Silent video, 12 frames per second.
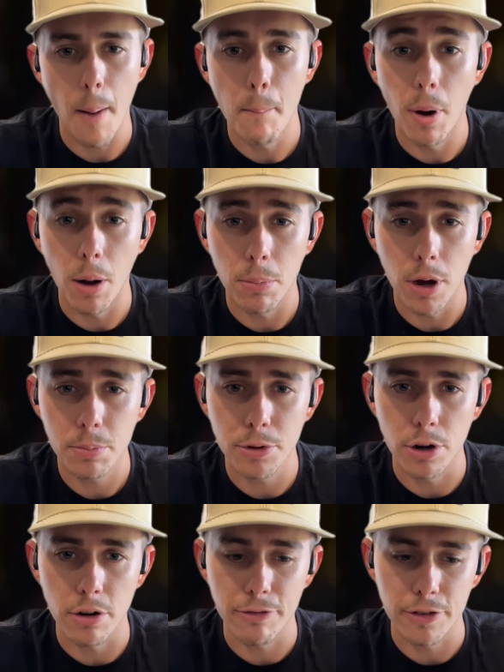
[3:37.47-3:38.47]
bump up
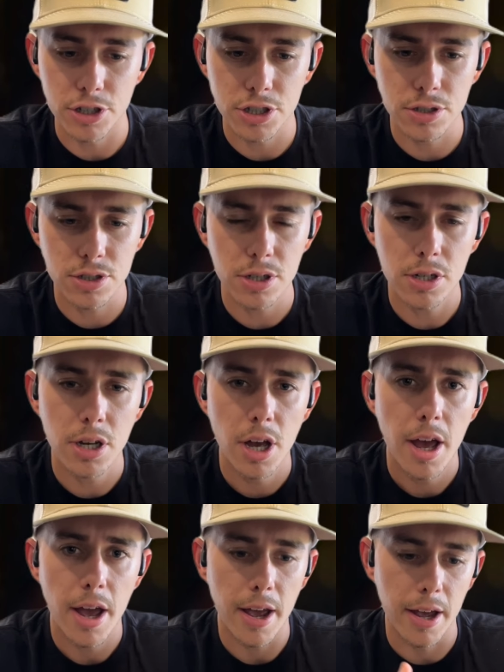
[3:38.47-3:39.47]
your efficiency,
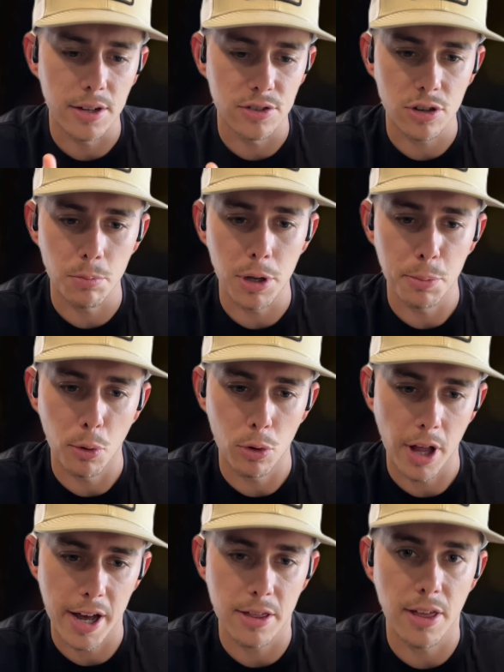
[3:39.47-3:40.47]
and some people
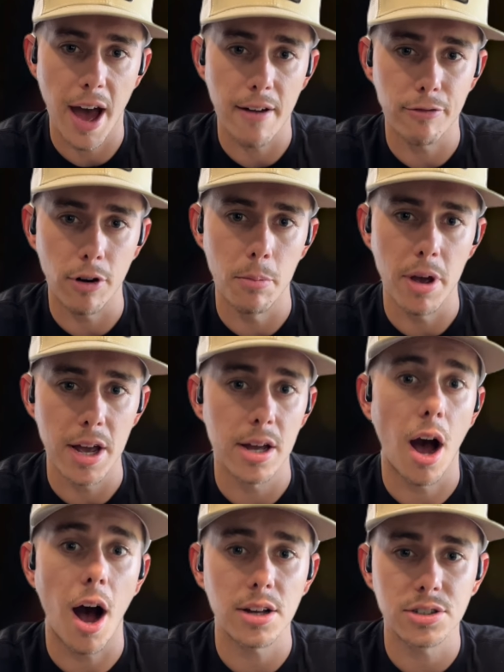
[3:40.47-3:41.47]
like that from a
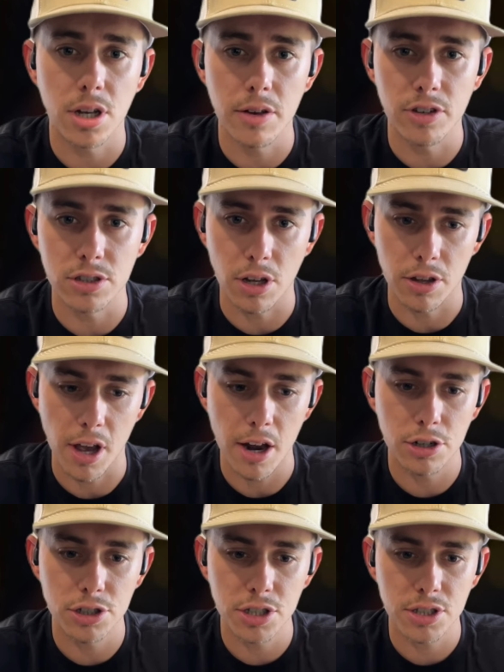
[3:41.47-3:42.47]
cost savings on the
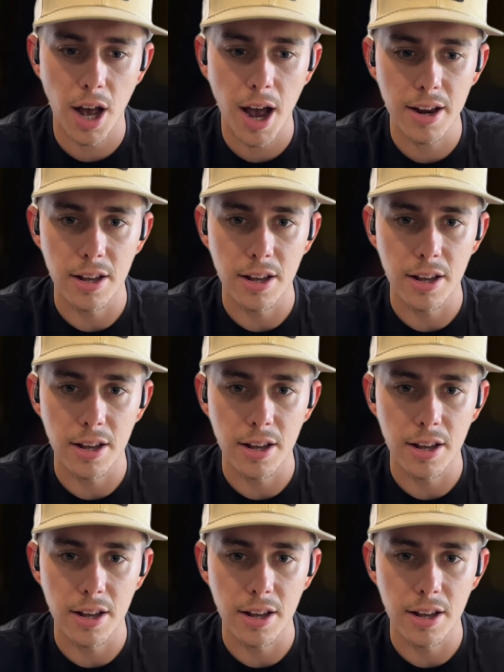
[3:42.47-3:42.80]
energy side,